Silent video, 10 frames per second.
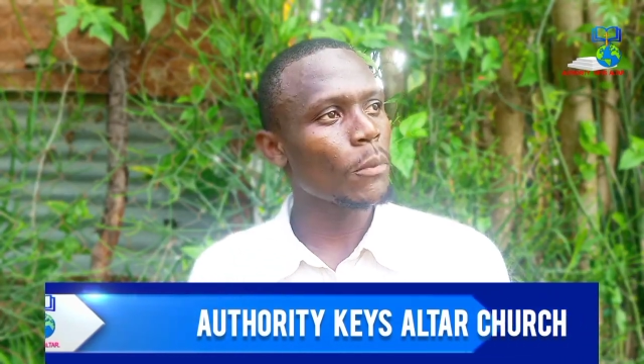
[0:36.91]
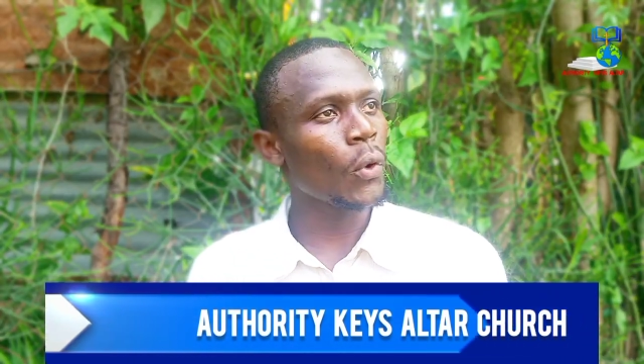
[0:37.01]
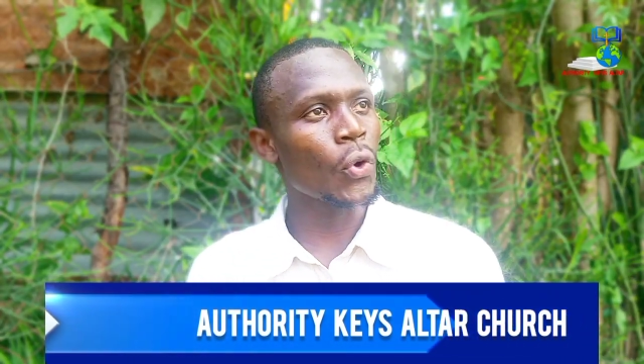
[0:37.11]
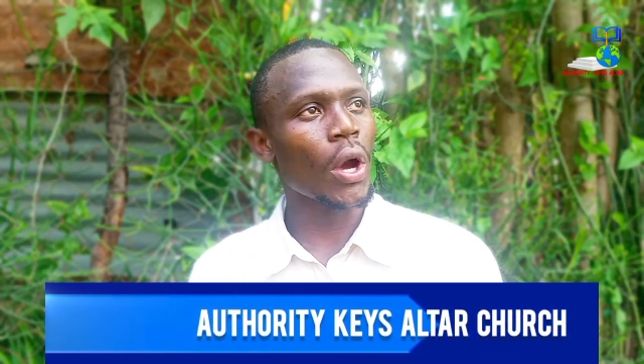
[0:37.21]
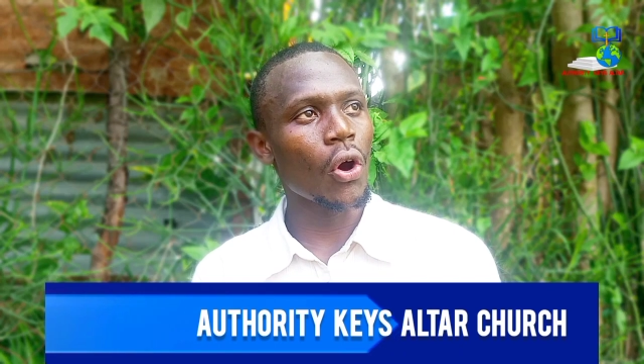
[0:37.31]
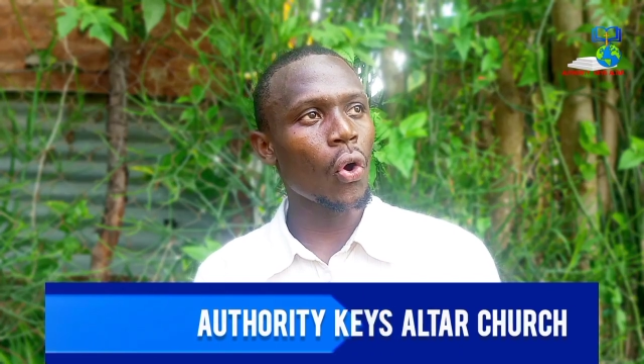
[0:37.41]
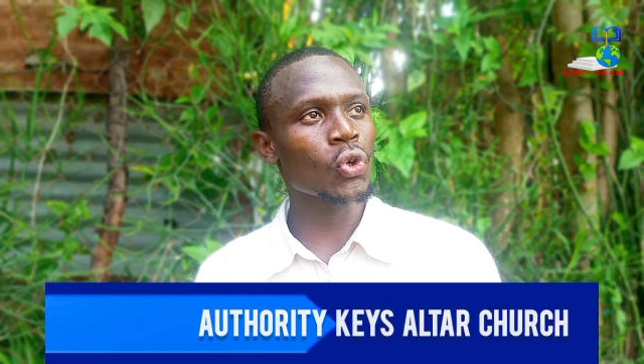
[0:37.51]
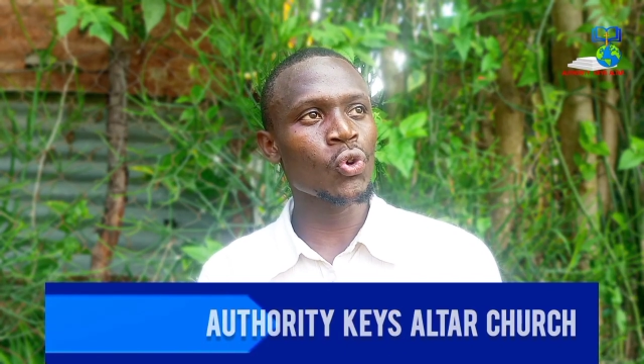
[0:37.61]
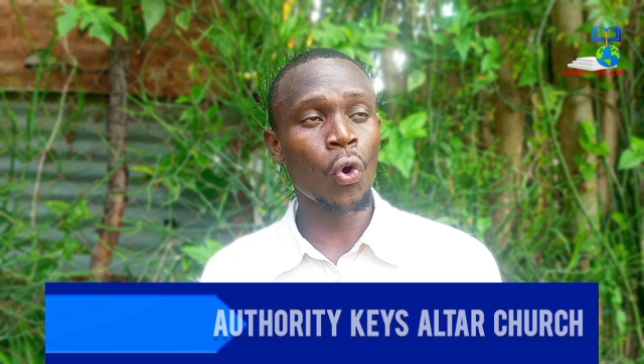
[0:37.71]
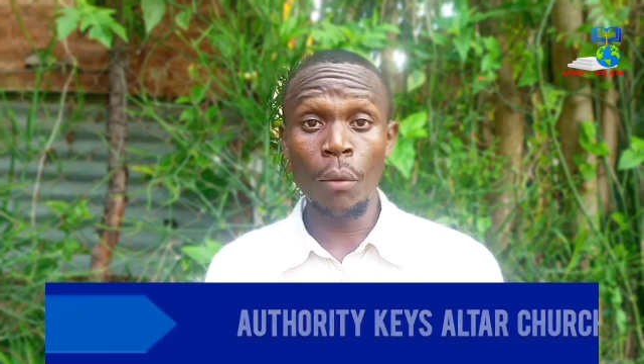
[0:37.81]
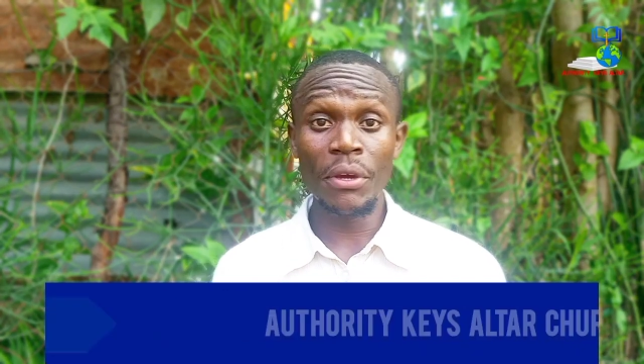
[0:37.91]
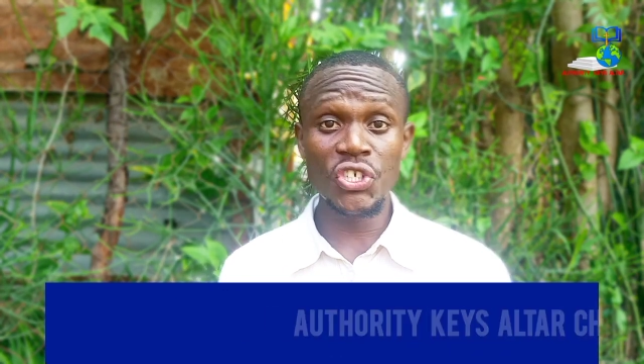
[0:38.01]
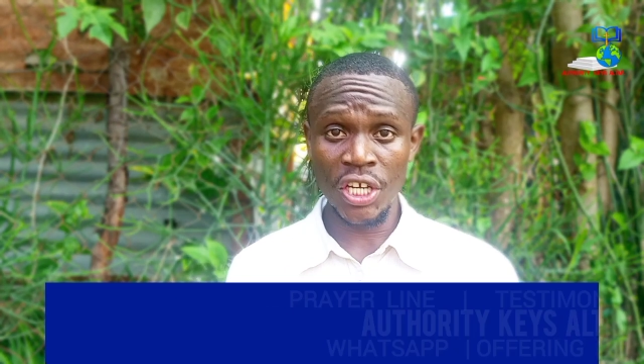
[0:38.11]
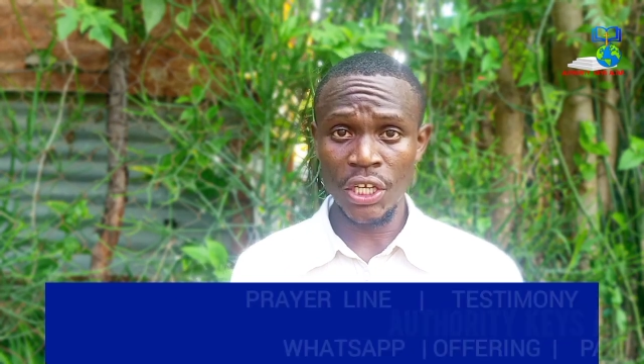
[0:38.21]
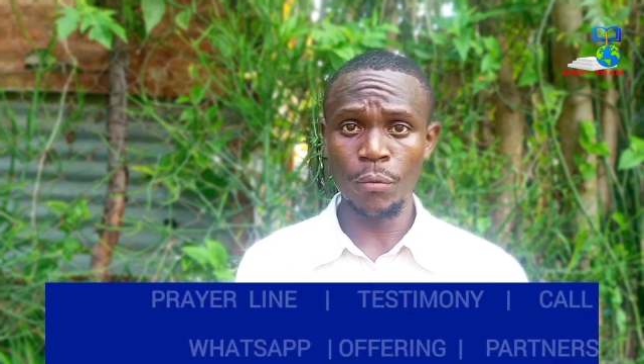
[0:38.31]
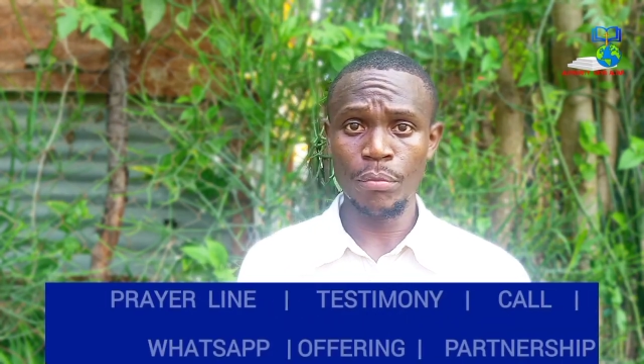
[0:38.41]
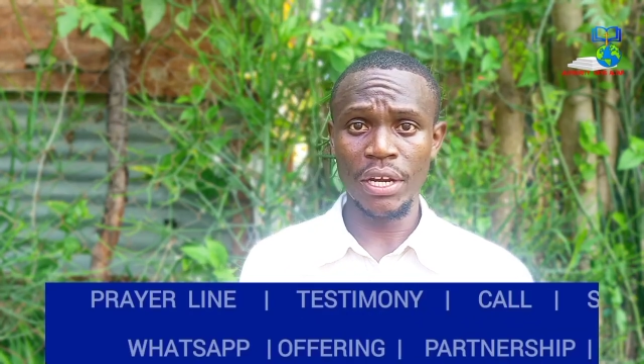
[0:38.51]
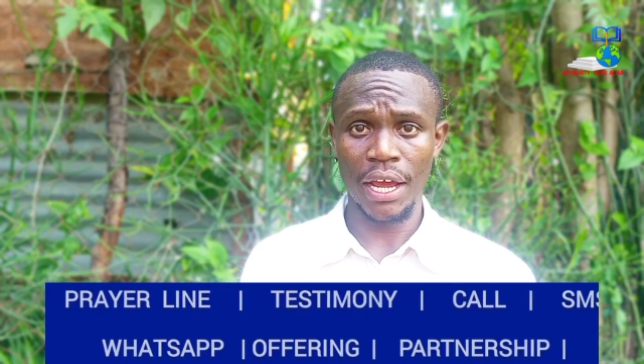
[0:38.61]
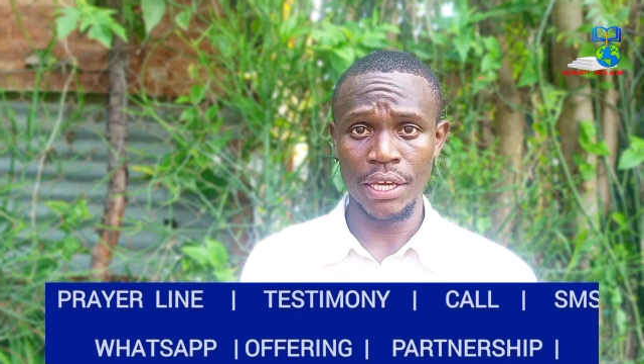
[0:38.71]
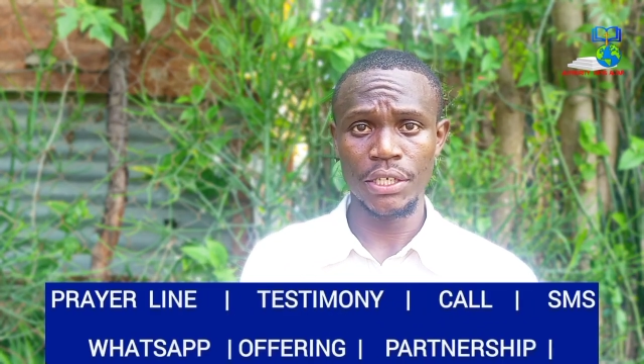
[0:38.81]
or you can also call me
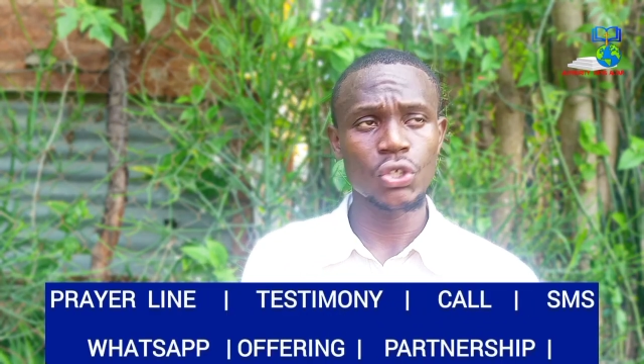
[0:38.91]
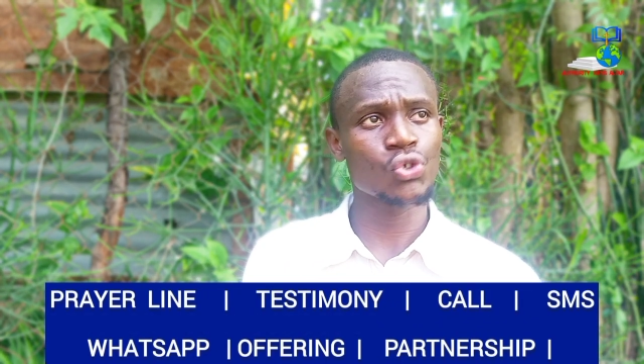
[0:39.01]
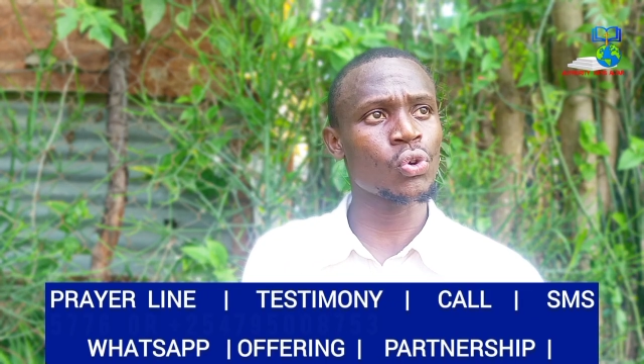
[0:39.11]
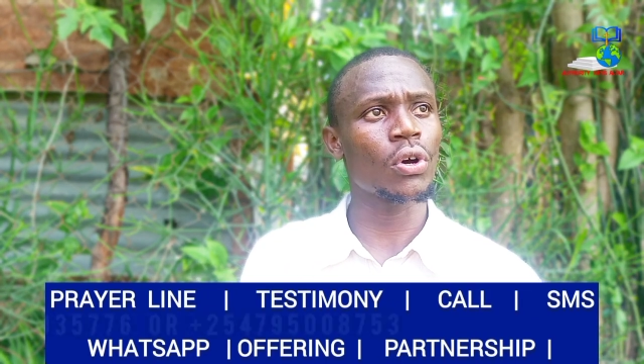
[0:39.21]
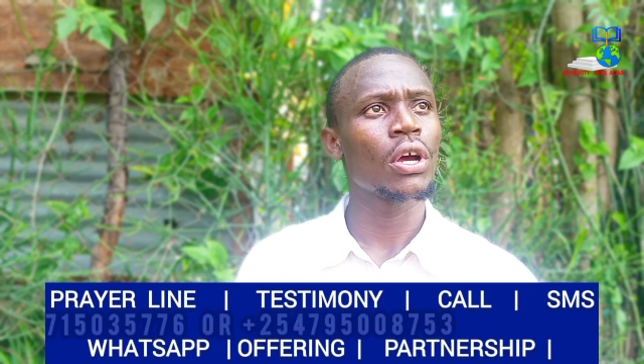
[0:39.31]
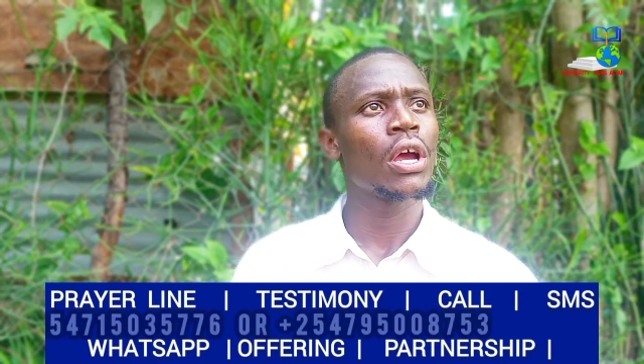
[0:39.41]
JQP9. So,